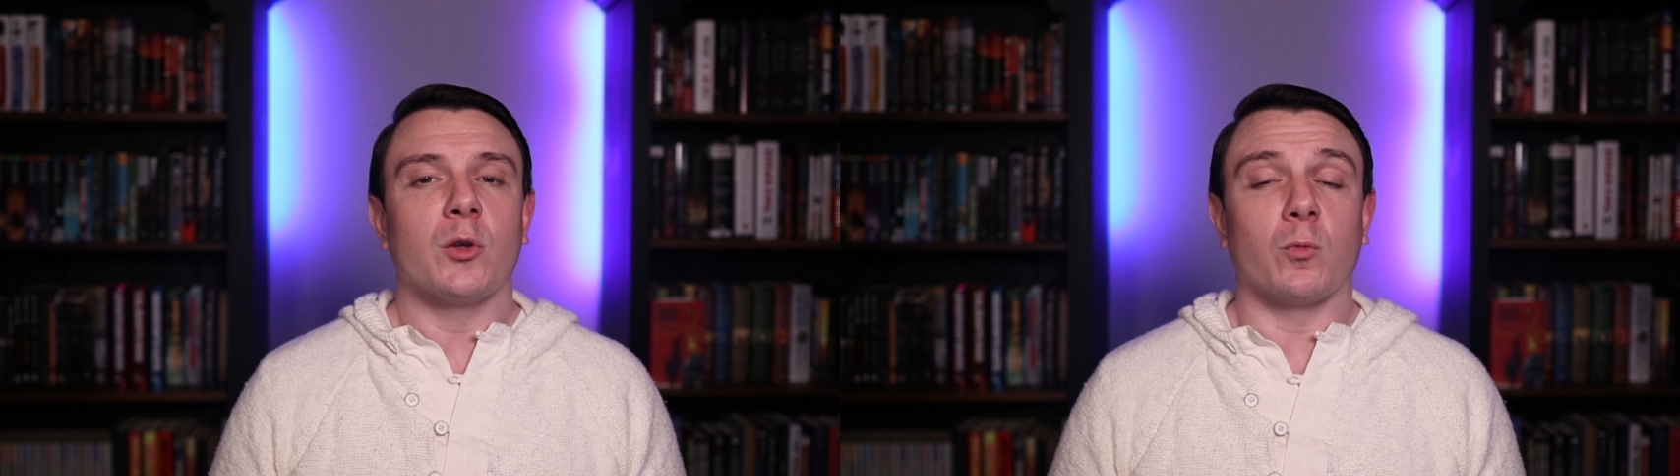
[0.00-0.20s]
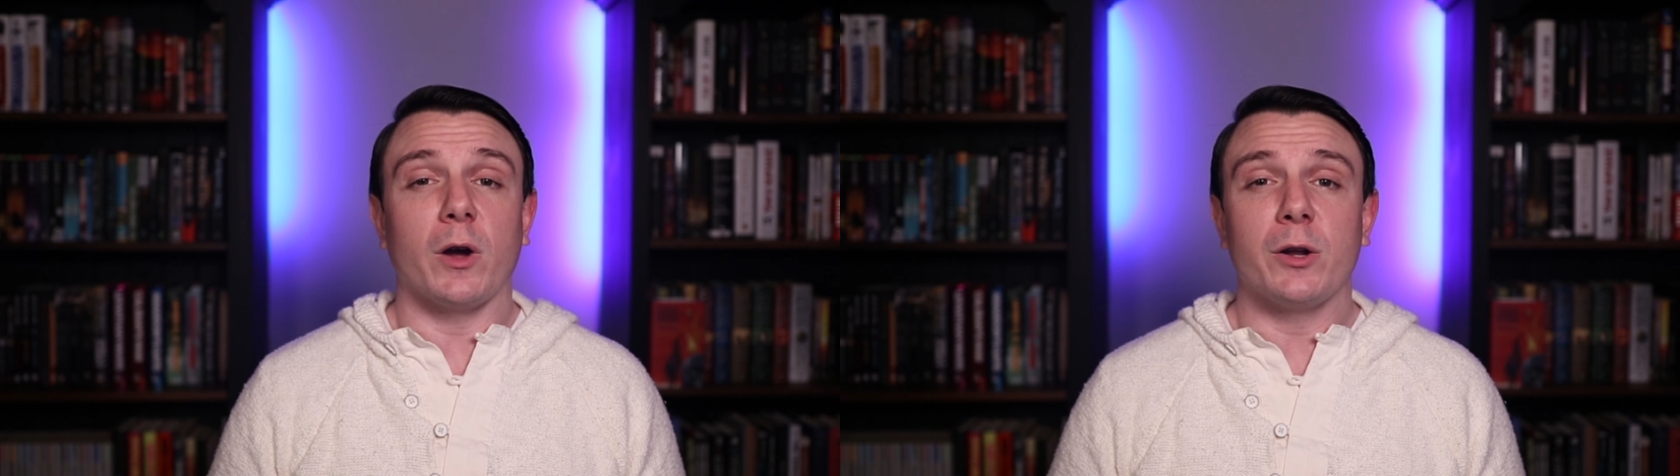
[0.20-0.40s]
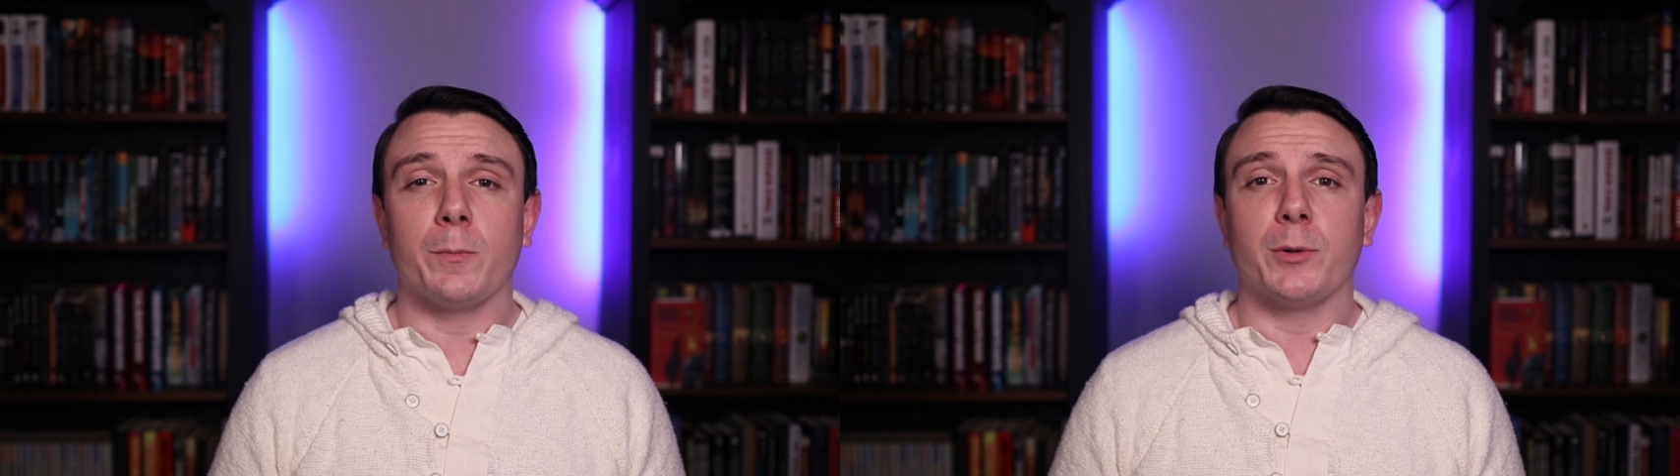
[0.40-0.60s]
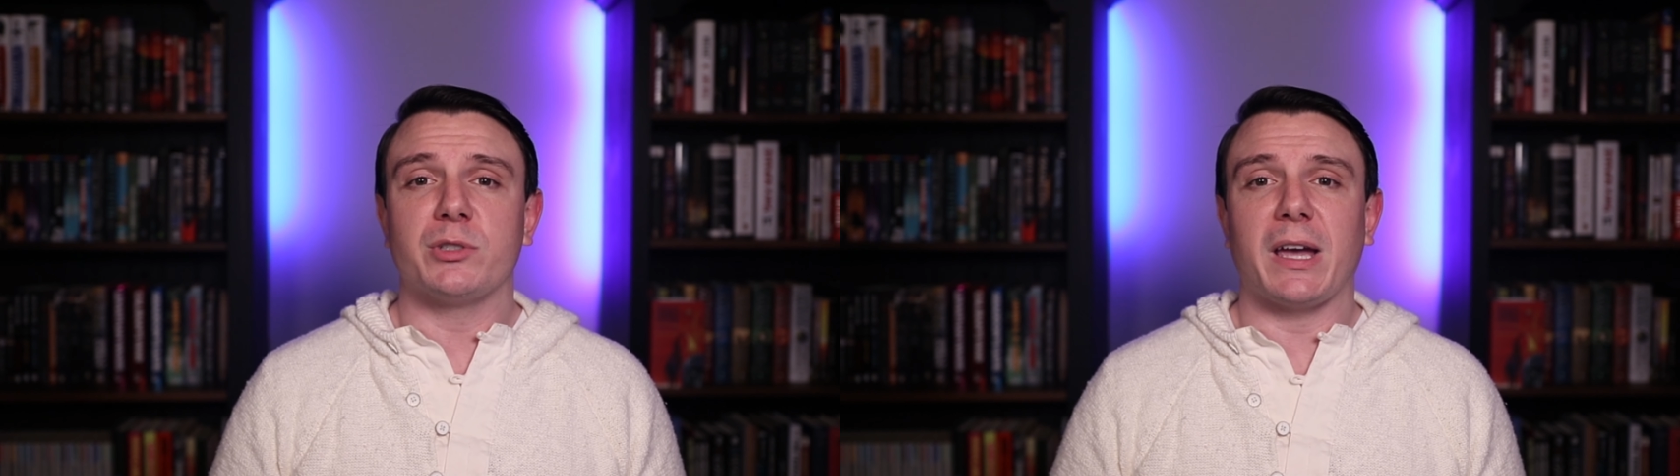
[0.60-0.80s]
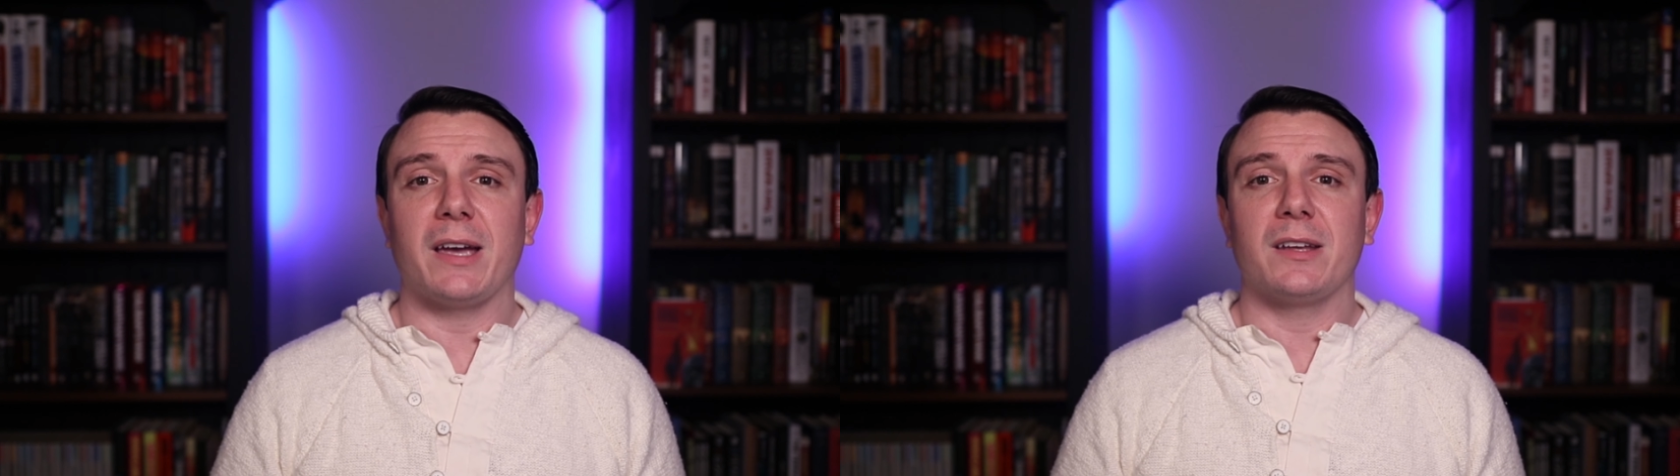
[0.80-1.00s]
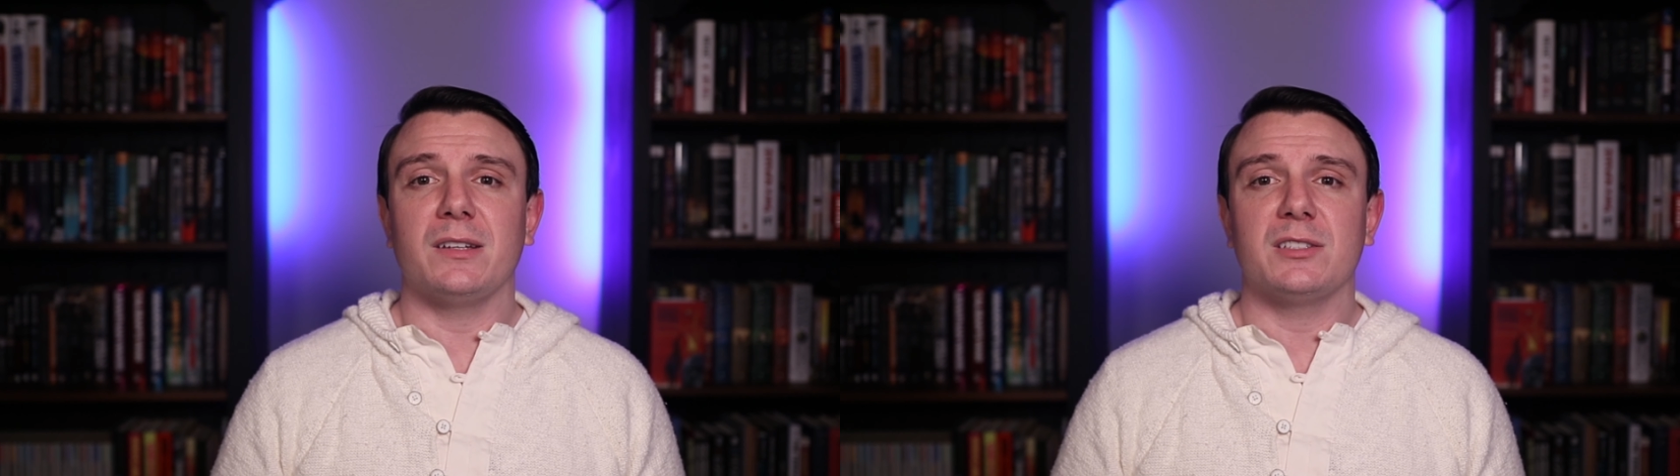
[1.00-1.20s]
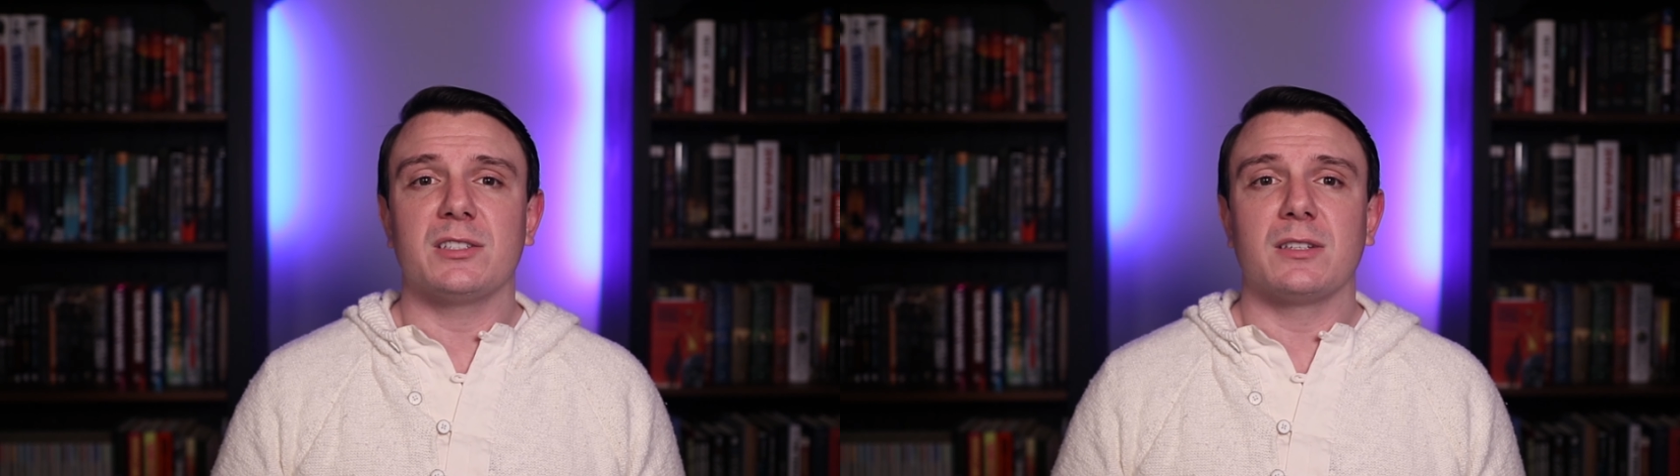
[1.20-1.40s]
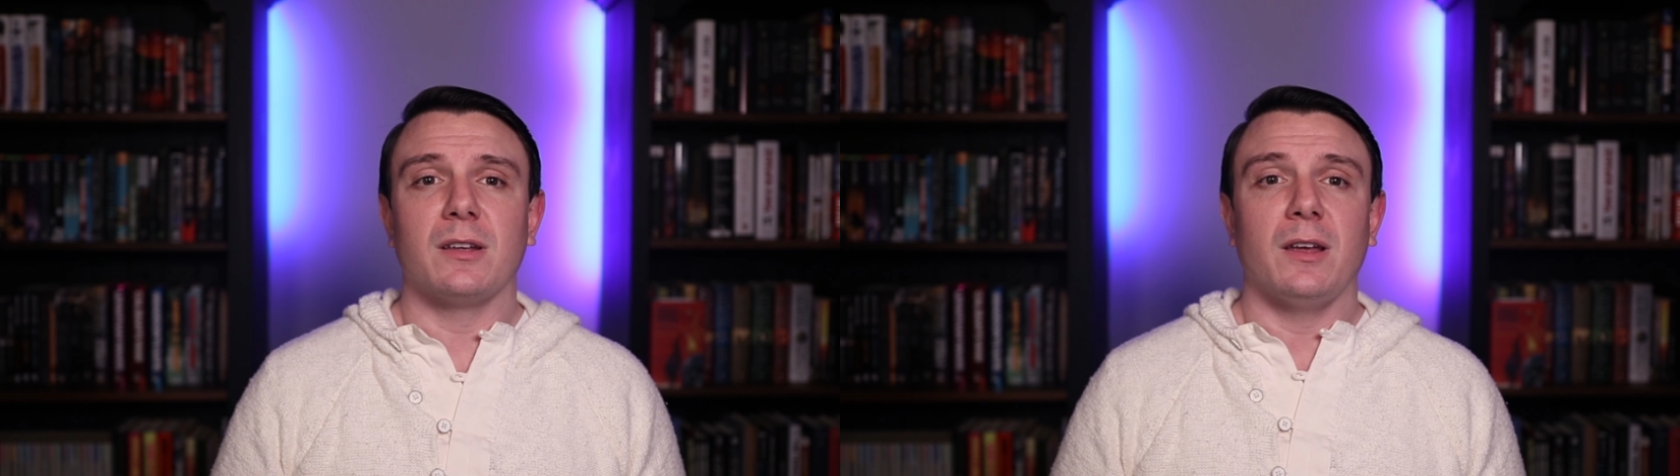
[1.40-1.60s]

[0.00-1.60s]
writer-protagonist,